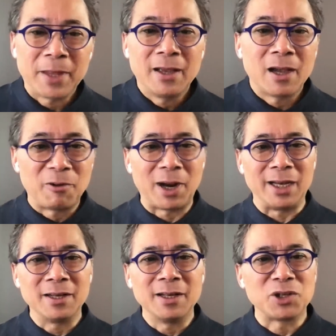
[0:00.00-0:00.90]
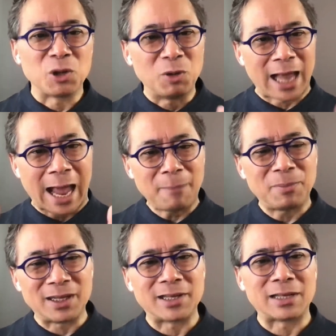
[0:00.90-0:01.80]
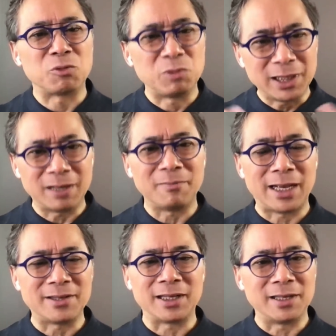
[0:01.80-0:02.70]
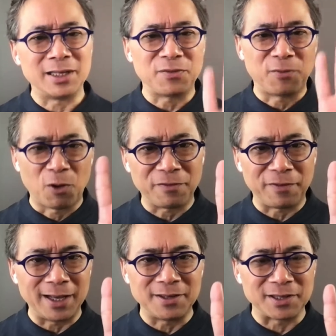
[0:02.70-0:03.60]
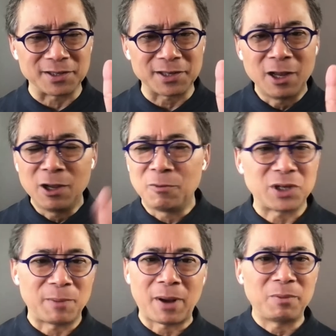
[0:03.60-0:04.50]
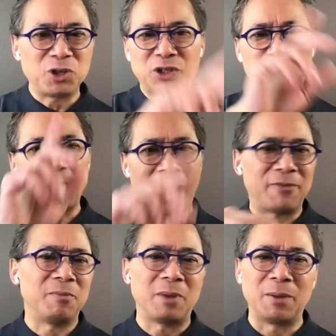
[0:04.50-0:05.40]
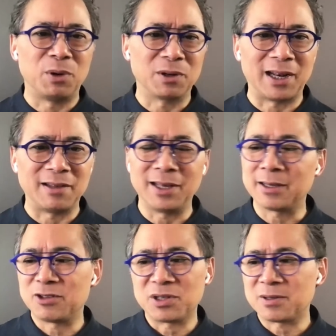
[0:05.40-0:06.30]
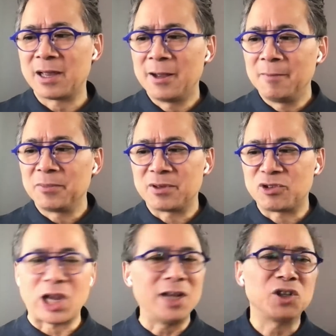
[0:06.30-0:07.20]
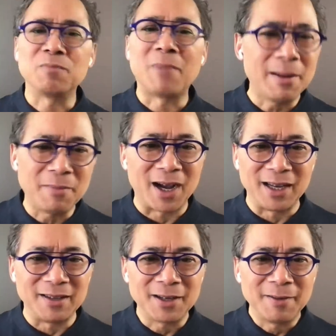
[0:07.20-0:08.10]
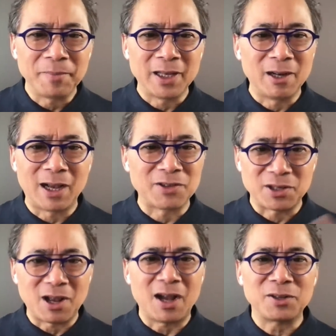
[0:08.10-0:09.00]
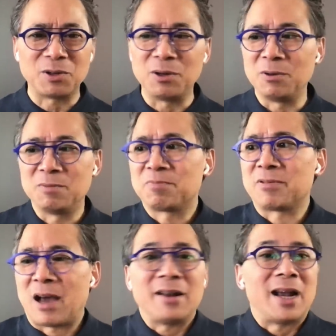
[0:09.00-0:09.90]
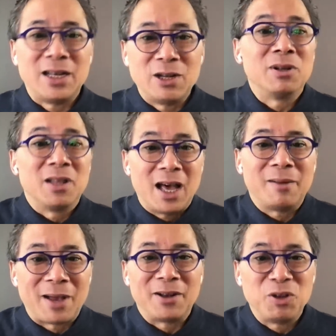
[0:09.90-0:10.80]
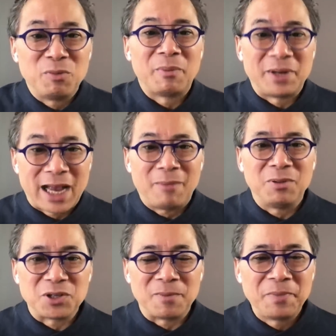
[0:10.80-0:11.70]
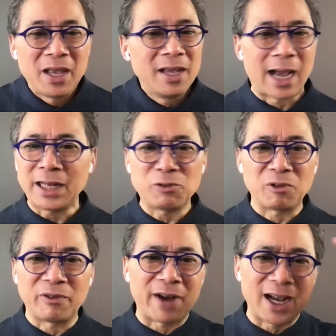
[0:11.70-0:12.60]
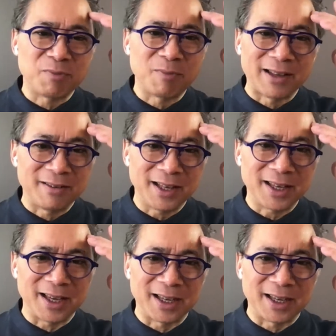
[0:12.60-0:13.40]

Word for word: All right. So what happens that's really amazing in these 4 phases, which I published this graph in my book that I think just changes my mind. You know, as a doctor who thought I knew a lot about human metabolism, I had to revise my thinking.